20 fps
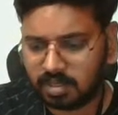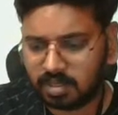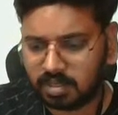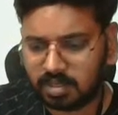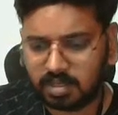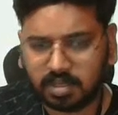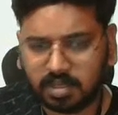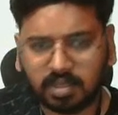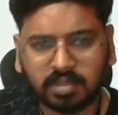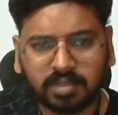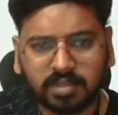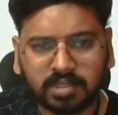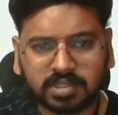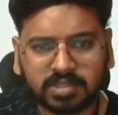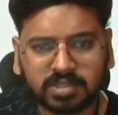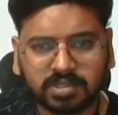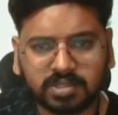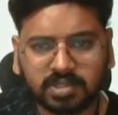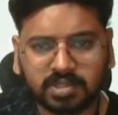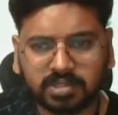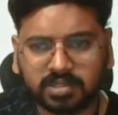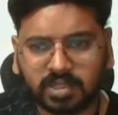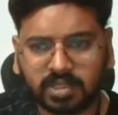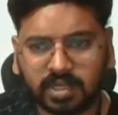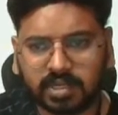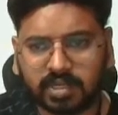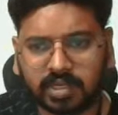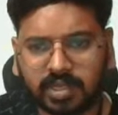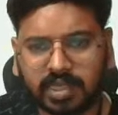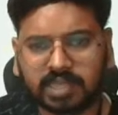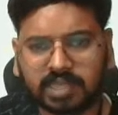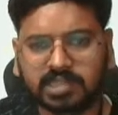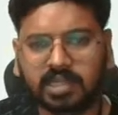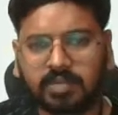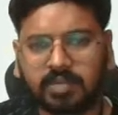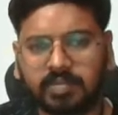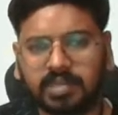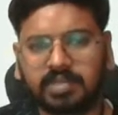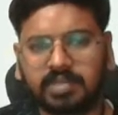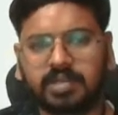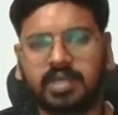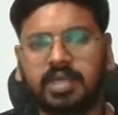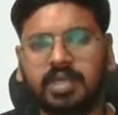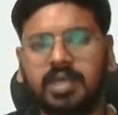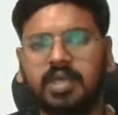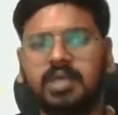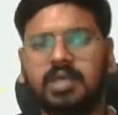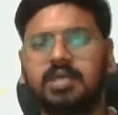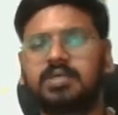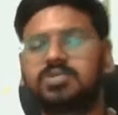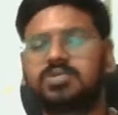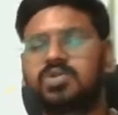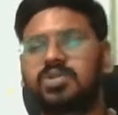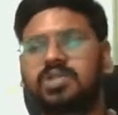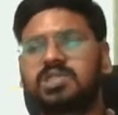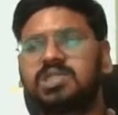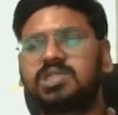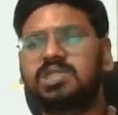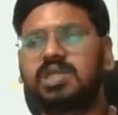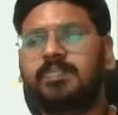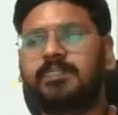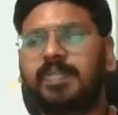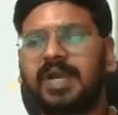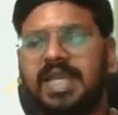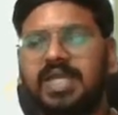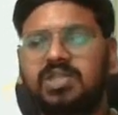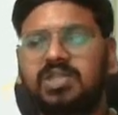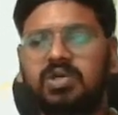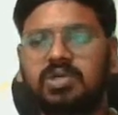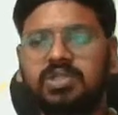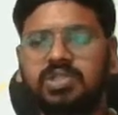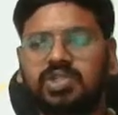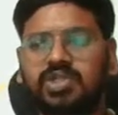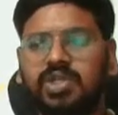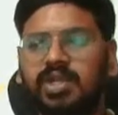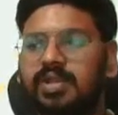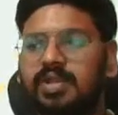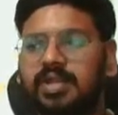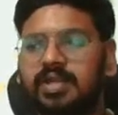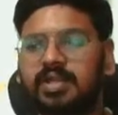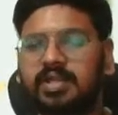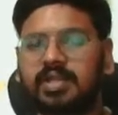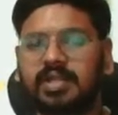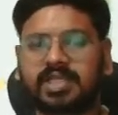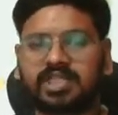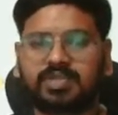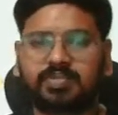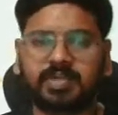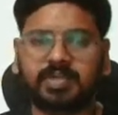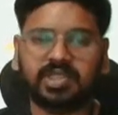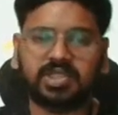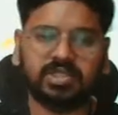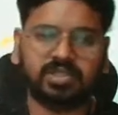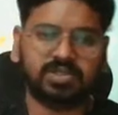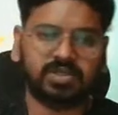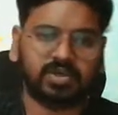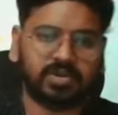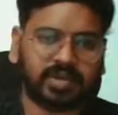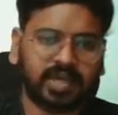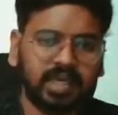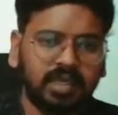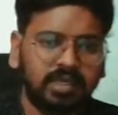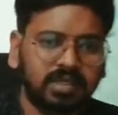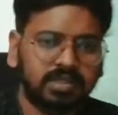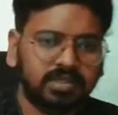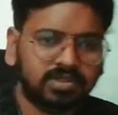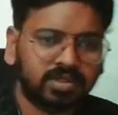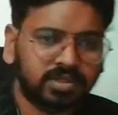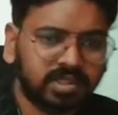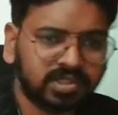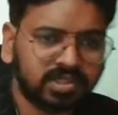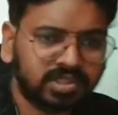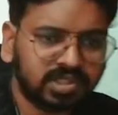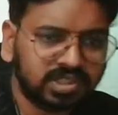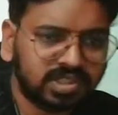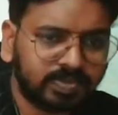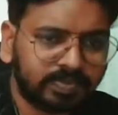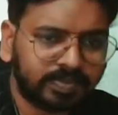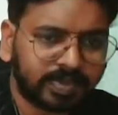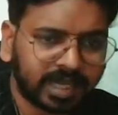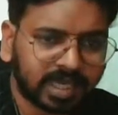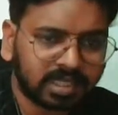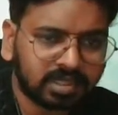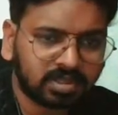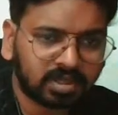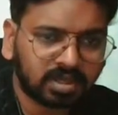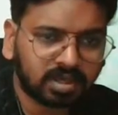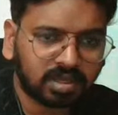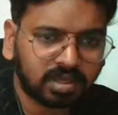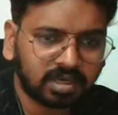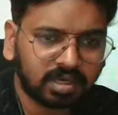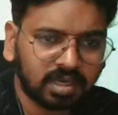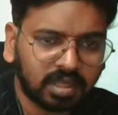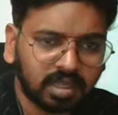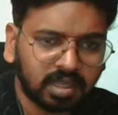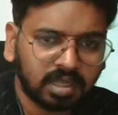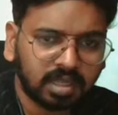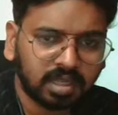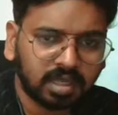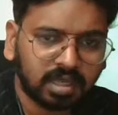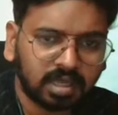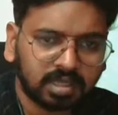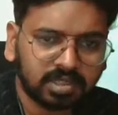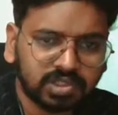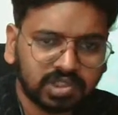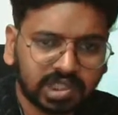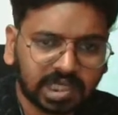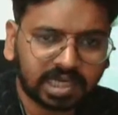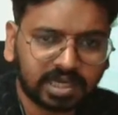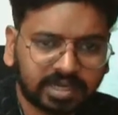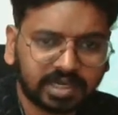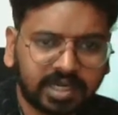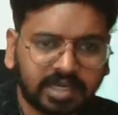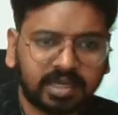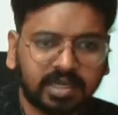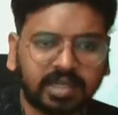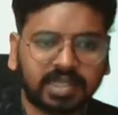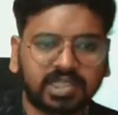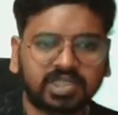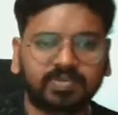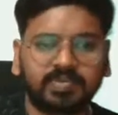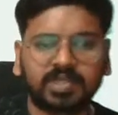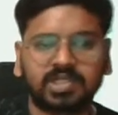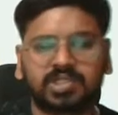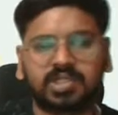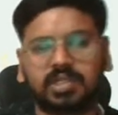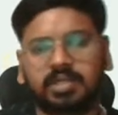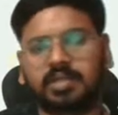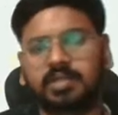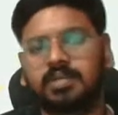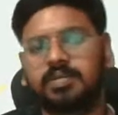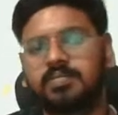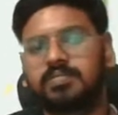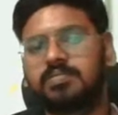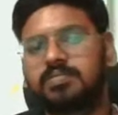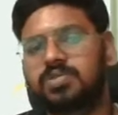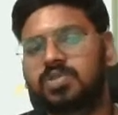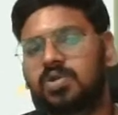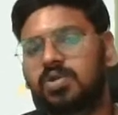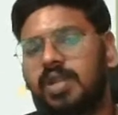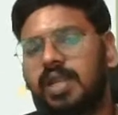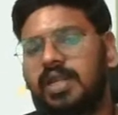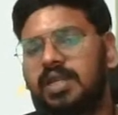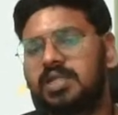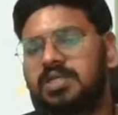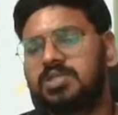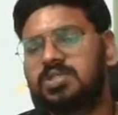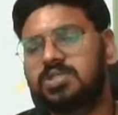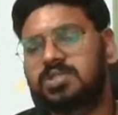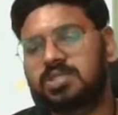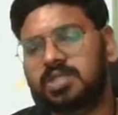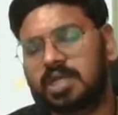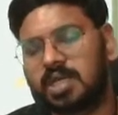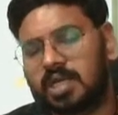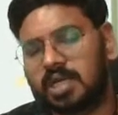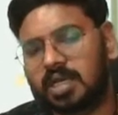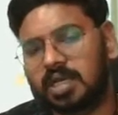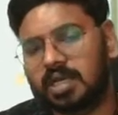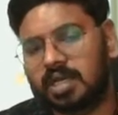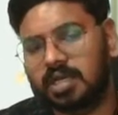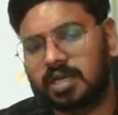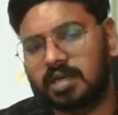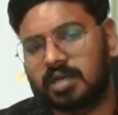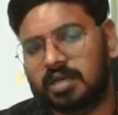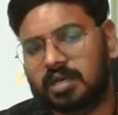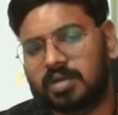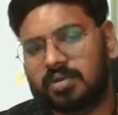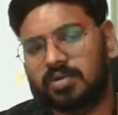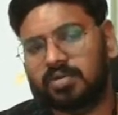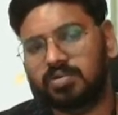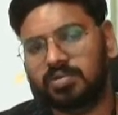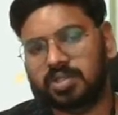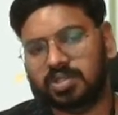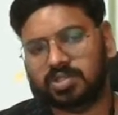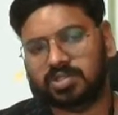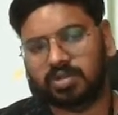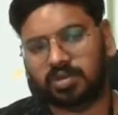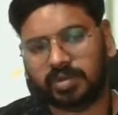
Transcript: This is done. Example 3. So this is a Python generator expressions. Okay, so this is Python generator expression. So let us do this.